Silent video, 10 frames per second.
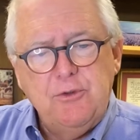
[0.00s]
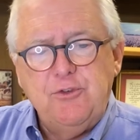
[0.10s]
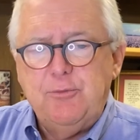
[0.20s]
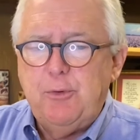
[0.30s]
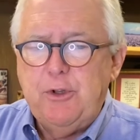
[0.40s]
This
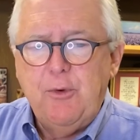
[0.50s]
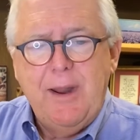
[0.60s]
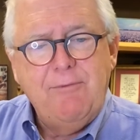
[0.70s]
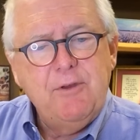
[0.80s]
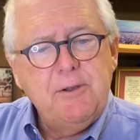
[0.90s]
is pretty
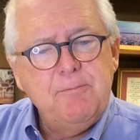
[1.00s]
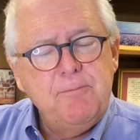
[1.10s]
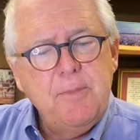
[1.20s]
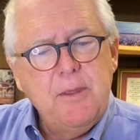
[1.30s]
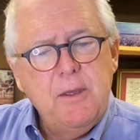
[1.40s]
graphic.
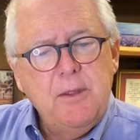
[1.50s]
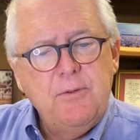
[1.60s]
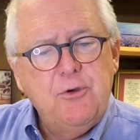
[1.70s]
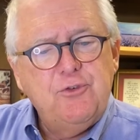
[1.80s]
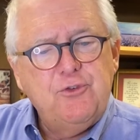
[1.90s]

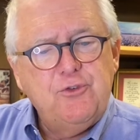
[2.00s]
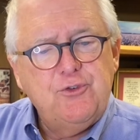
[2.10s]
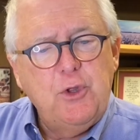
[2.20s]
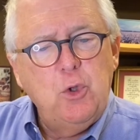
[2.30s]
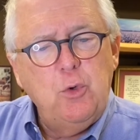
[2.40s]
Their
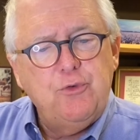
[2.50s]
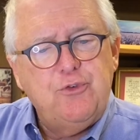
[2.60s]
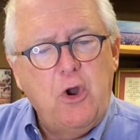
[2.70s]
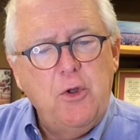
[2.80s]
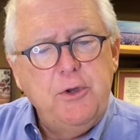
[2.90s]
souls
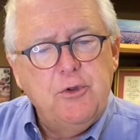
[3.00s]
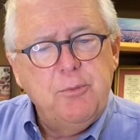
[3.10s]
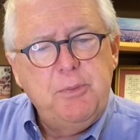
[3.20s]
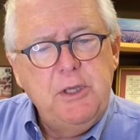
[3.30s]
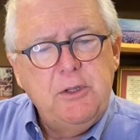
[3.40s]
draw near the
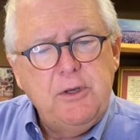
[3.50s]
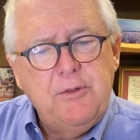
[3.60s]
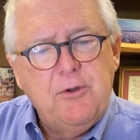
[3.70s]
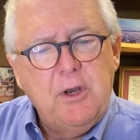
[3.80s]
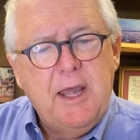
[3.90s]
pit,
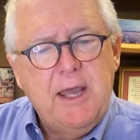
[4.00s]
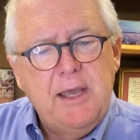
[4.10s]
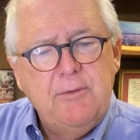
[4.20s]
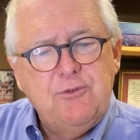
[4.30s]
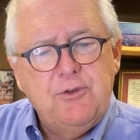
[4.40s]
and their
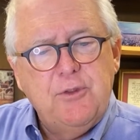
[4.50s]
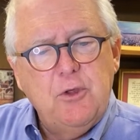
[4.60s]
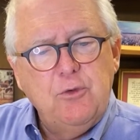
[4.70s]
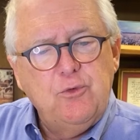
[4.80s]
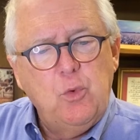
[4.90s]
lives to
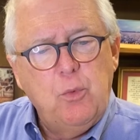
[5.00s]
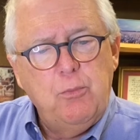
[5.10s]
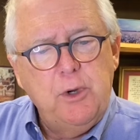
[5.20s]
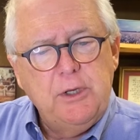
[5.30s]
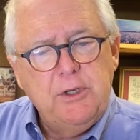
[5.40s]
those who will
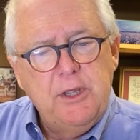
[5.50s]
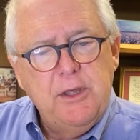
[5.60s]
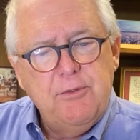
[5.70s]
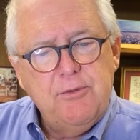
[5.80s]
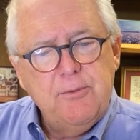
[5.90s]
bring
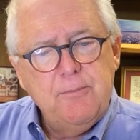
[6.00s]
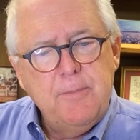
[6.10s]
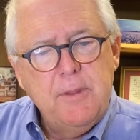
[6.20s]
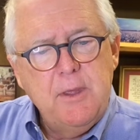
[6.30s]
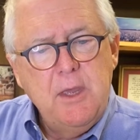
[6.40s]
death.
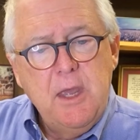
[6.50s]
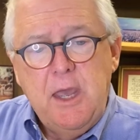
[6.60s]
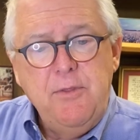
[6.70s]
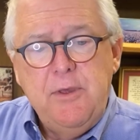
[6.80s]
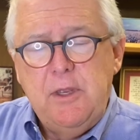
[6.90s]

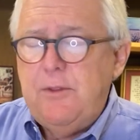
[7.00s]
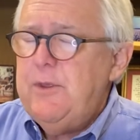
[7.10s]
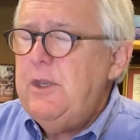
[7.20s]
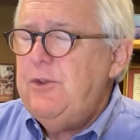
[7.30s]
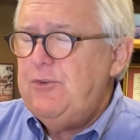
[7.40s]
And then
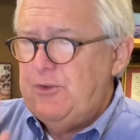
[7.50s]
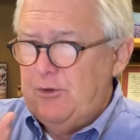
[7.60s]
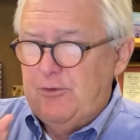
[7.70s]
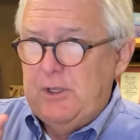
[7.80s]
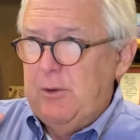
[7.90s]
this is
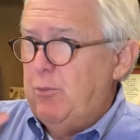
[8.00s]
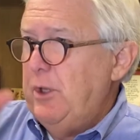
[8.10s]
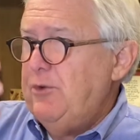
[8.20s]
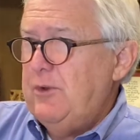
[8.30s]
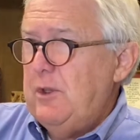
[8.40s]
interesting. He
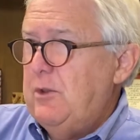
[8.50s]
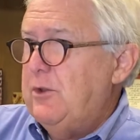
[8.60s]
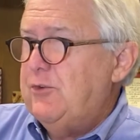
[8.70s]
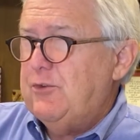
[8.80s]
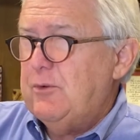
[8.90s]
brings in
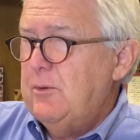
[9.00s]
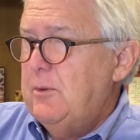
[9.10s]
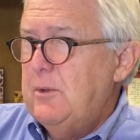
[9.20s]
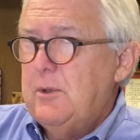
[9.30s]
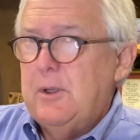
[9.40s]
this,
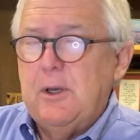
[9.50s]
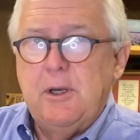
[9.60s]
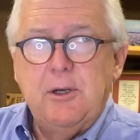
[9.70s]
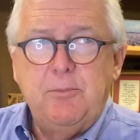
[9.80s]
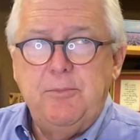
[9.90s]

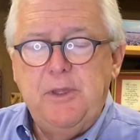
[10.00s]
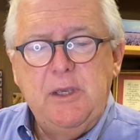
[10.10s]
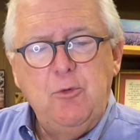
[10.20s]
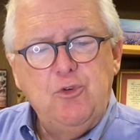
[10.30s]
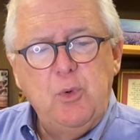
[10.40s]
the
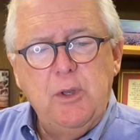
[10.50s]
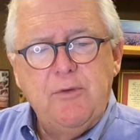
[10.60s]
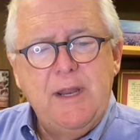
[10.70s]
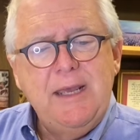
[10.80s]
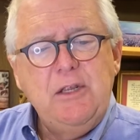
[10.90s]
imagery of
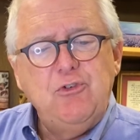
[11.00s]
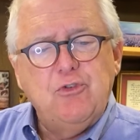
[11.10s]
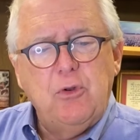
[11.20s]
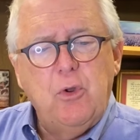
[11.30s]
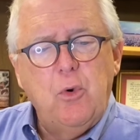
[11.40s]
an
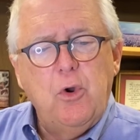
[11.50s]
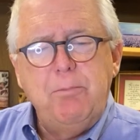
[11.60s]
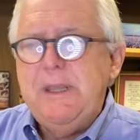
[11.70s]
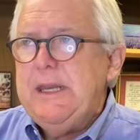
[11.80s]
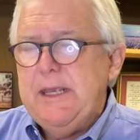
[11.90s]
angel or a
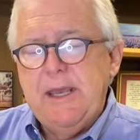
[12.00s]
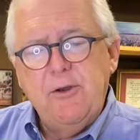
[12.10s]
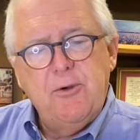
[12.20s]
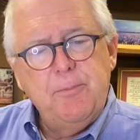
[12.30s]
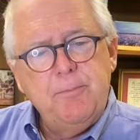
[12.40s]
mediator.